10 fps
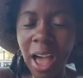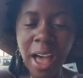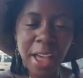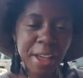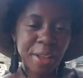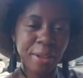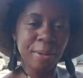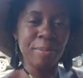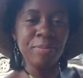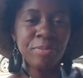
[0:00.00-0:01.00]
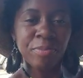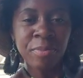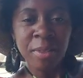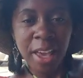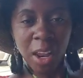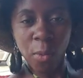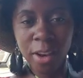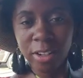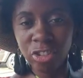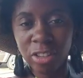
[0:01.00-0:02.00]
And I
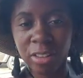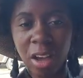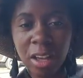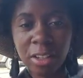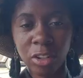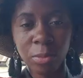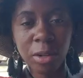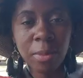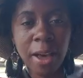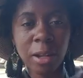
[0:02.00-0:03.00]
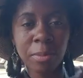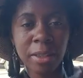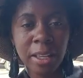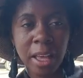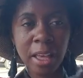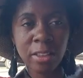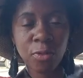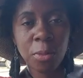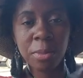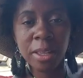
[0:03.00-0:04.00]
wanted to just talk a little bit about it, because
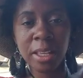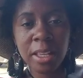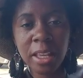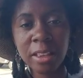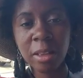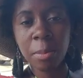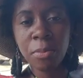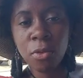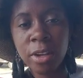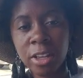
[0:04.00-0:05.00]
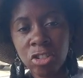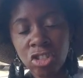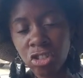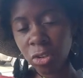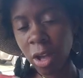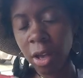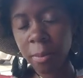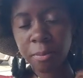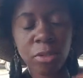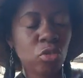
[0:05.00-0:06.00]
for me, it's a bridge
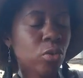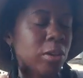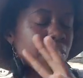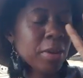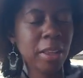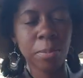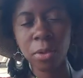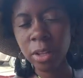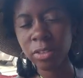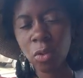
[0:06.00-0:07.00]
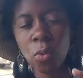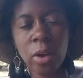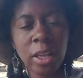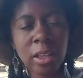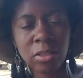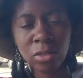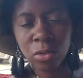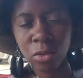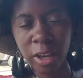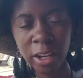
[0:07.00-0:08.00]
between people. It's a way
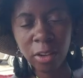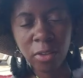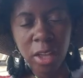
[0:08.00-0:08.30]
to kind of